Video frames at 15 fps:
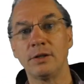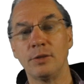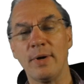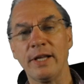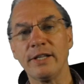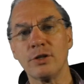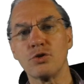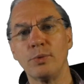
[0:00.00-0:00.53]
The
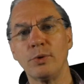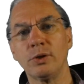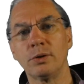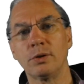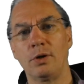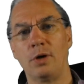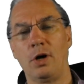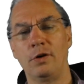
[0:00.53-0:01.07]

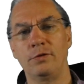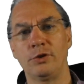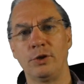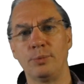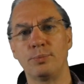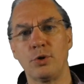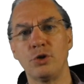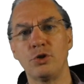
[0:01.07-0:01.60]
management of
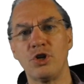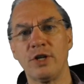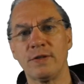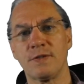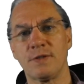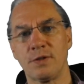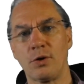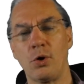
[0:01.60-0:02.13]
the
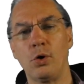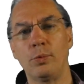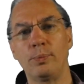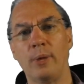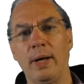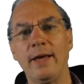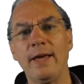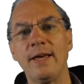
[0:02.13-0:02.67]
project
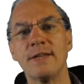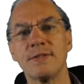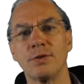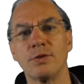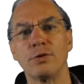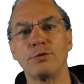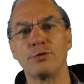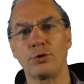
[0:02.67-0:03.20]
scope
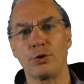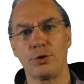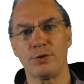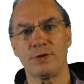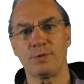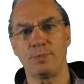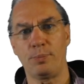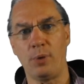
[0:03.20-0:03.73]
is the
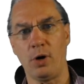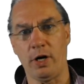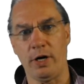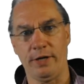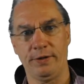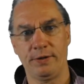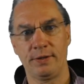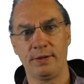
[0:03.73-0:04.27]
first
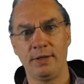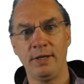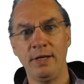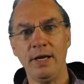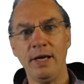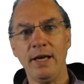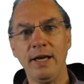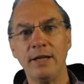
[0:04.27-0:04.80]
part,
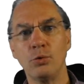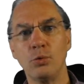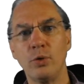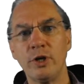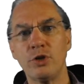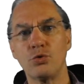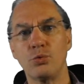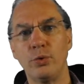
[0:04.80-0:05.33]
in
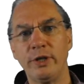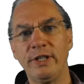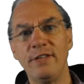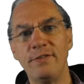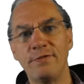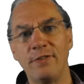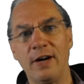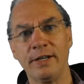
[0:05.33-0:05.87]
which we
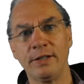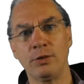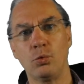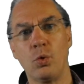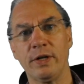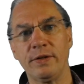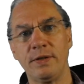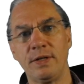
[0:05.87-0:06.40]

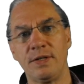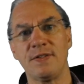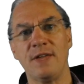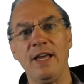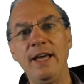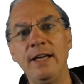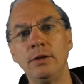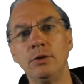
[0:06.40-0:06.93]
define what
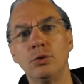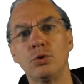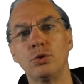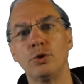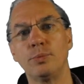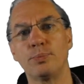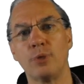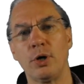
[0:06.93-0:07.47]
is
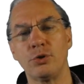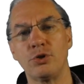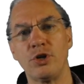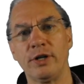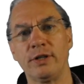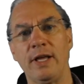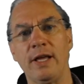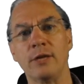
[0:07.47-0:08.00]
into the
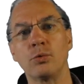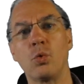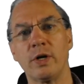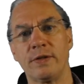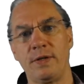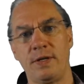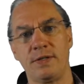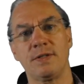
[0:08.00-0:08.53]
project and
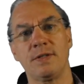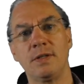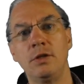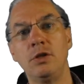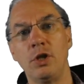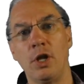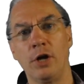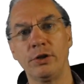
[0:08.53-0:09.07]
what is
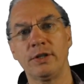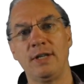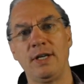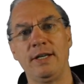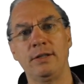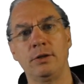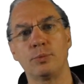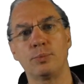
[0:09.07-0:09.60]
not
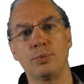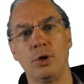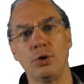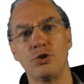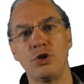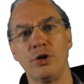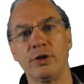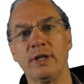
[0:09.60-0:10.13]
in the
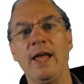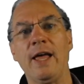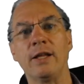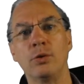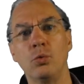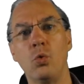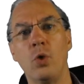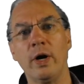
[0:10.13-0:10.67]
project
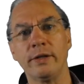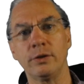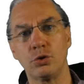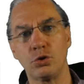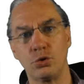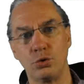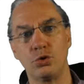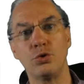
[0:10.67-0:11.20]
and
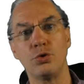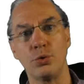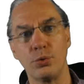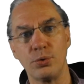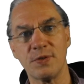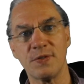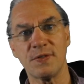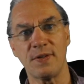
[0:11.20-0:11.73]
when to do
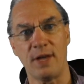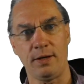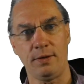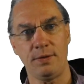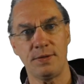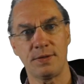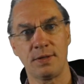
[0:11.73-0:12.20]
same.